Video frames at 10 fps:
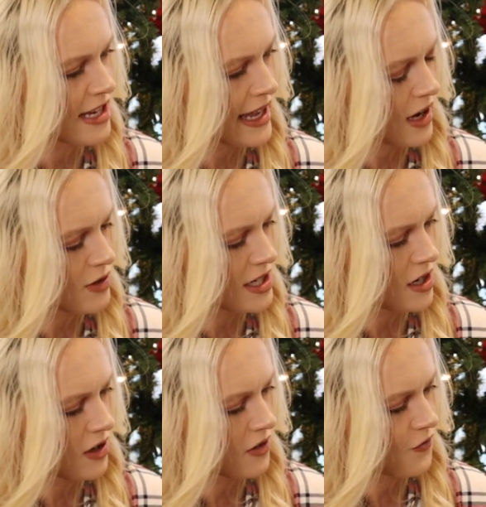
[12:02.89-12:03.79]
stay out
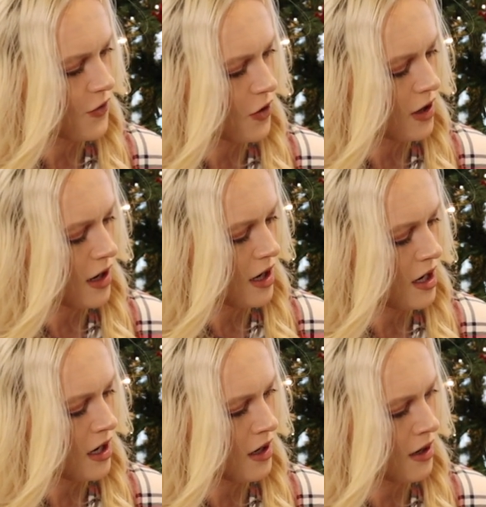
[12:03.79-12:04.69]
here for
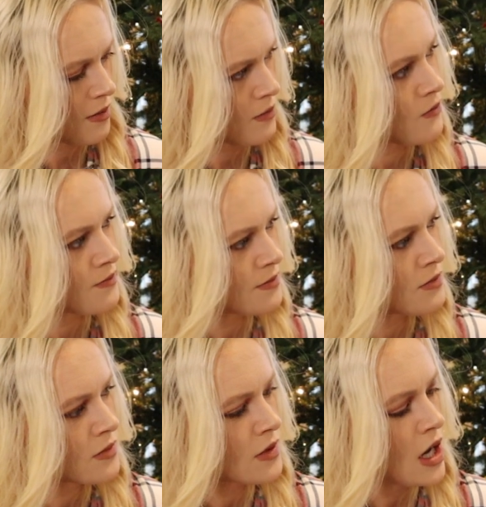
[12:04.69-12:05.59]
um
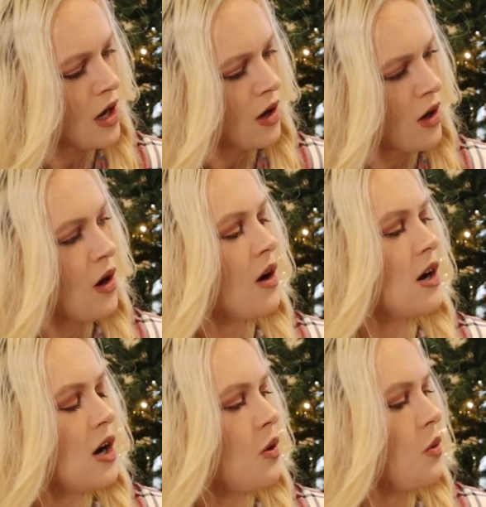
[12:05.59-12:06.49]

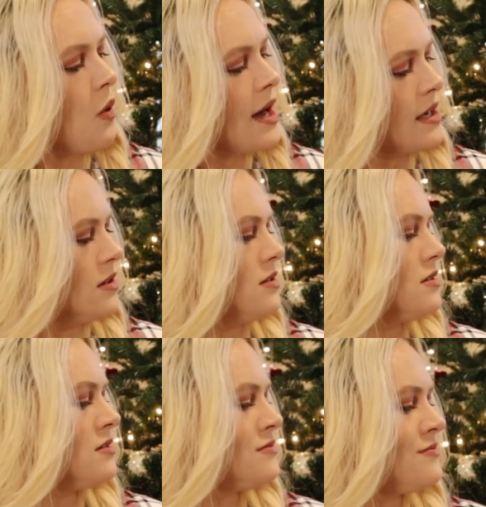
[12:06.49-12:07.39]
a while.